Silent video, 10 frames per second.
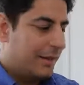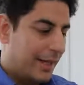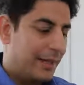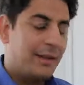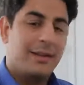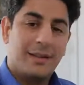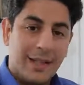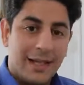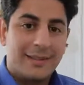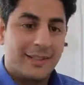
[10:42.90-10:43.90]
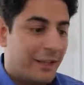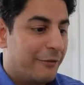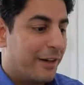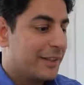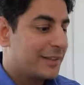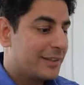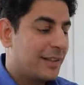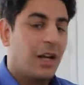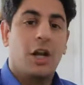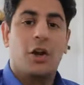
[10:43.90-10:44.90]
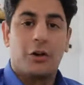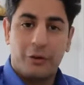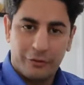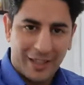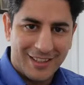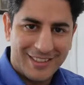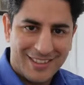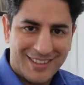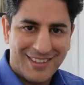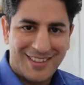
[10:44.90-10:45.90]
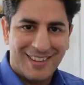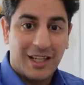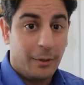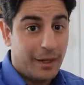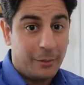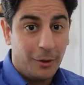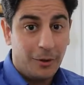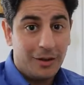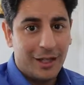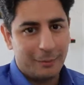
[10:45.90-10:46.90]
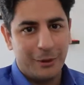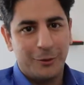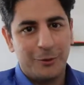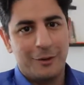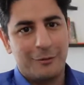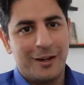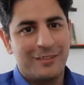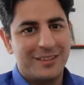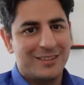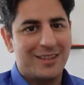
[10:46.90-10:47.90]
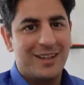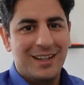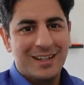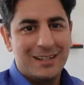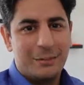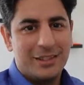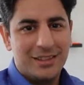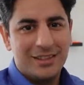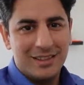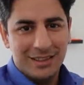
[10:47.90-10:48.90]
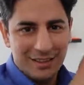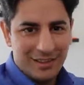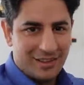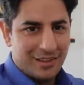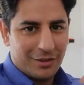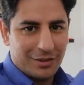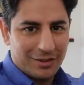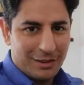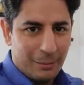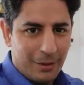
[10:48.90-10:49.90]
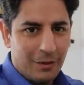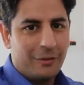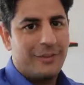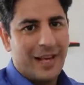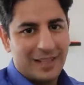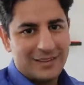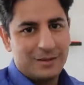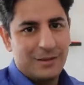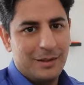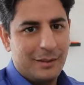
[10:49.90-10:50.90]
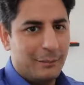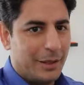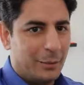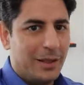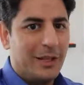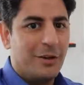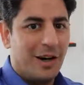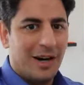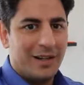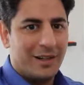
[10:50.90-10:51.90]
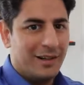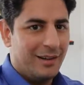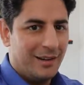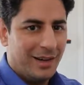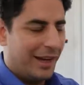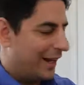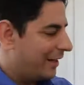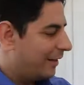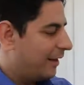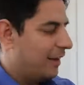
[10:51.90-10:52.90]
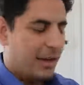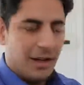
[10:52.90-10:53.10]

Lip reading: then that signifies a lot of things. Comment below, let me know if you have this special symbol of X between your heart and head.